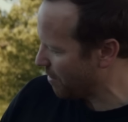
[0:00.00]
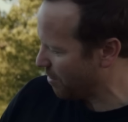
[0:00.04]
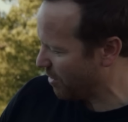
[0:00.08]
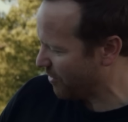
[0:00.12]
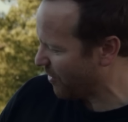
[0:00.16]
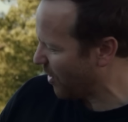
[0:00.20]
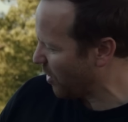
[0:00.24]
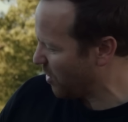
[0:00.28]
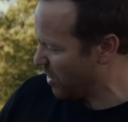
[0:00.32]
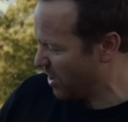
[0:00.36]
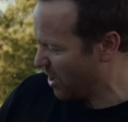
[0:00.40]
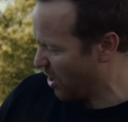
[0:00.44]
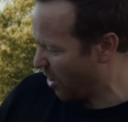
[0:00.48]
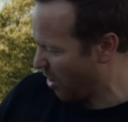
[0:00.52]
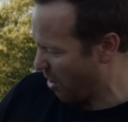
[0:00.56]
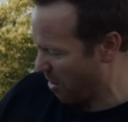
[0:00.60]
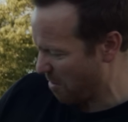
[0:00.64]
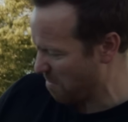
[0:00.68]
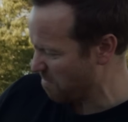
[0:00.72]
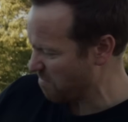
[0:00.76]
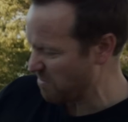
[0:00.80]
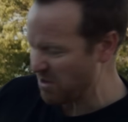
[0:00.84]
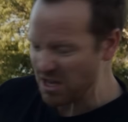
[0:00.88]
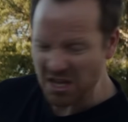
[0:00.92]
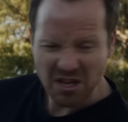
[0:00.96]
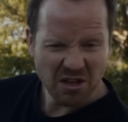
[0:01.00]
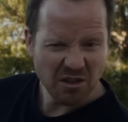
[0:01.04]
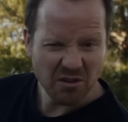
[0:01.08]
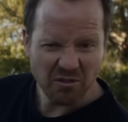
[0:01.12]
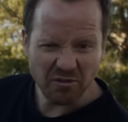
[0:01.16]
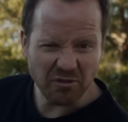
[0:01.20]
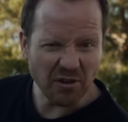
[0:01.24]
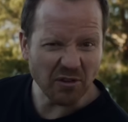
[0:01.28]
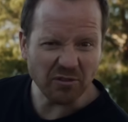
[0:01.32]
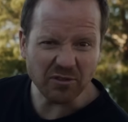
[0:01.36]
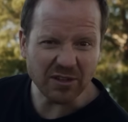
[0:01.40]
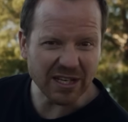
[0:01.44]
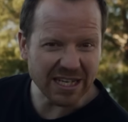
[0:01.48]
and we've only got
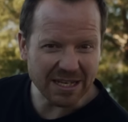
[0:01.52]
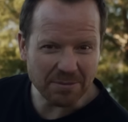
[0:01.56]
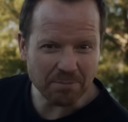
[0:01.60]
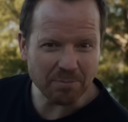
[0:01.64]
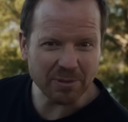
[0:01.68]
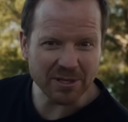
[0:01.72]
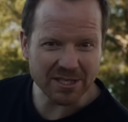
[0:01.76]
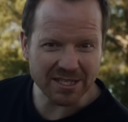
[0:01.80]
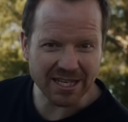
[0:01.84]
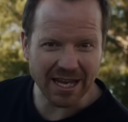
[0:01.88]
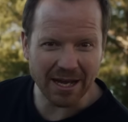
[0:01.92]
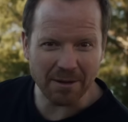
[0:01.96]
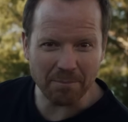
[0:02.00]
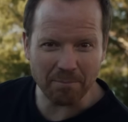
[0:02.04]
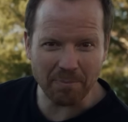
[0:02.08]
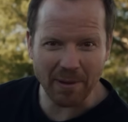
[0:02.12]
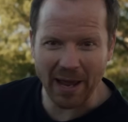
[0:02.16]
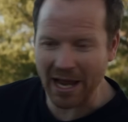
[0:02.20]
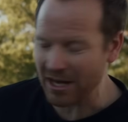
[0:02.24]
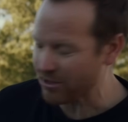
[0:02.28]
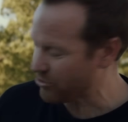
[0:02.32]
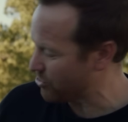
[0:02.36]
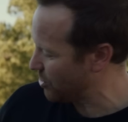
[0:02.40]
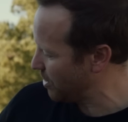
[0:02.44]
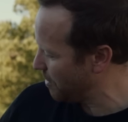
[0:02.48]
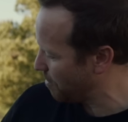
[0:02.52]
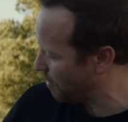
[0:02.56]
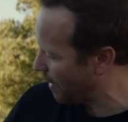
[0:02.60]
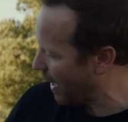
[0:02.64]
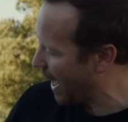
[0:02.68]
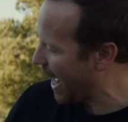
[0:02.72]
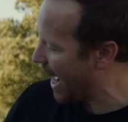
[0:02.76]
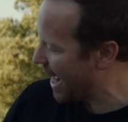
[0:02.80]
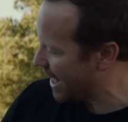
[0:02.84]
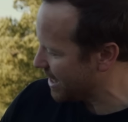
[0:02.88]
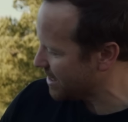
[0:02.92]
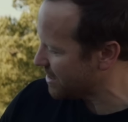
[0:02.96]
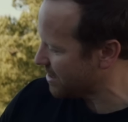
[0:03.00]
15% battery, but
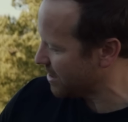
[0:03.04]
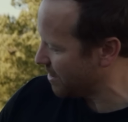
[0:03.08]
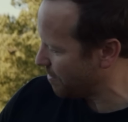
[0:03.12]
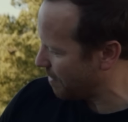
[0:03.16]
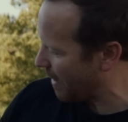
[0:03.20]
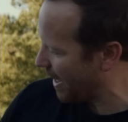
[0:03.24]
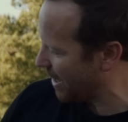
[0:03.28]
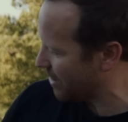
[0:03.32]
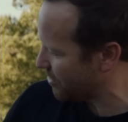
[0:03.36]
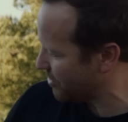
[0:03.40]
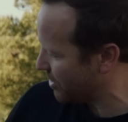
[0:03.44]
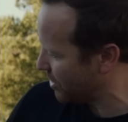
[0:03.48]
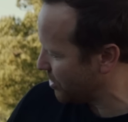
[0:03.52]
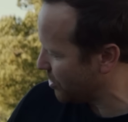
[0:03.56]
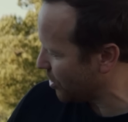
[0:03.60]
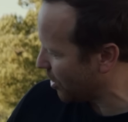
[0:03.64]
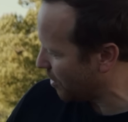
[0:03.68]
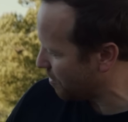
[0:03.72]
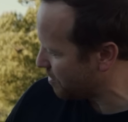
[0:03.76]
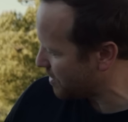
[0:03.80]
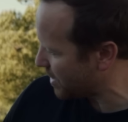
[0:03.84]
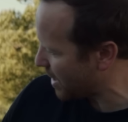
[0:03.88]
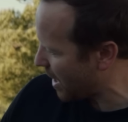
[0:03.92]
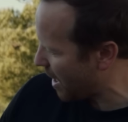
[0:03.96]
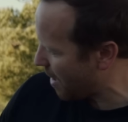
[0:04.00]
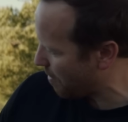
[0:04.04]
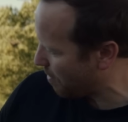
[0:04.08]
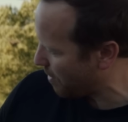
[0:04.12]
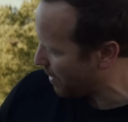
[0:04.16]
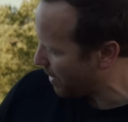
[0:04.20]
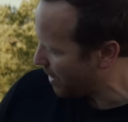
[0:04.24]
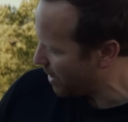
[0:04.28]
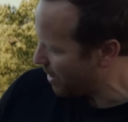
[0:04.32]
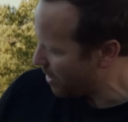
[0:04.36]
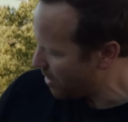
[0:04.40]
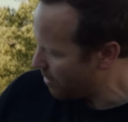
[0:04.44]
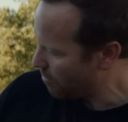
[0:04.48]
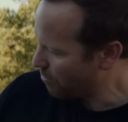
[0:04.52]
as the battery tops up,
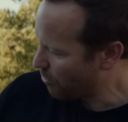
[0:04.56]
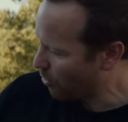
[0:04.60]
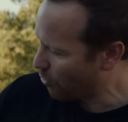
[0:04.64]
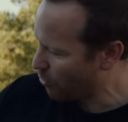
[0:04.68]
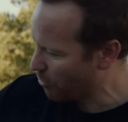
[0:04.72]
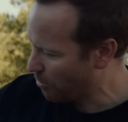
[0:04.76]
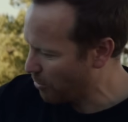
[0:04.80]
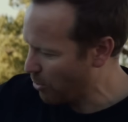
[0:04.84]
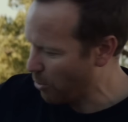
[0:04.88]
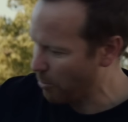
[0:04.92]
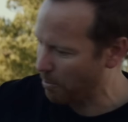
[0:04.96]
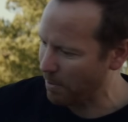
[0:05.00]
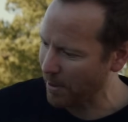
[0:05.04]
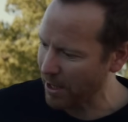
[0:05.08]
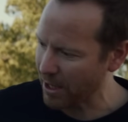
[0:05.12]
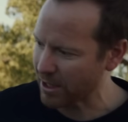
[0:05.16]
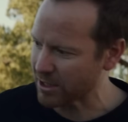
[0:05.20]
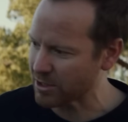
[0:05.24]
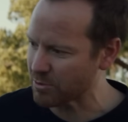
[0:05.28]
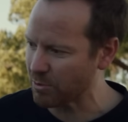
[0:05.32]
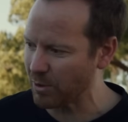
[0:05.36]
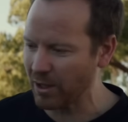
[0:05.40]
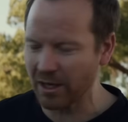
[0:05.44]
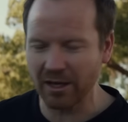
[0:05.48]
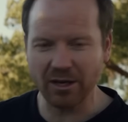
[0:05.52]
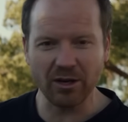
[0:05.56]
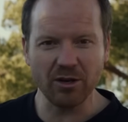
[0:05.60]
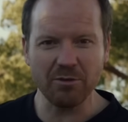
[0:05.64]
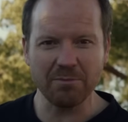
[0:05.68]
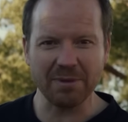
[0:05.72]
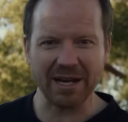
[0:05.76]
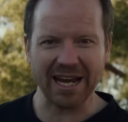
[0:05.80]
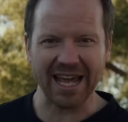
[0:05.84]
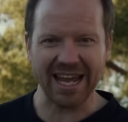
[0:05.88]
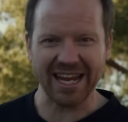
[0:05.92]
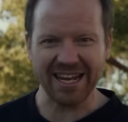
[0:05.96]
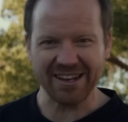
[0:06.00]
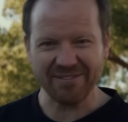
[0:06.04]
more and more bars will
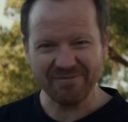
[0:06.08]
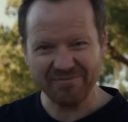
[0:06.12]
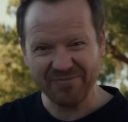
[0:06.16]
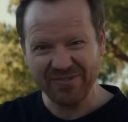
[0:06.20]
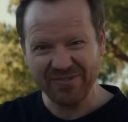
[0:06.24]
illuminate.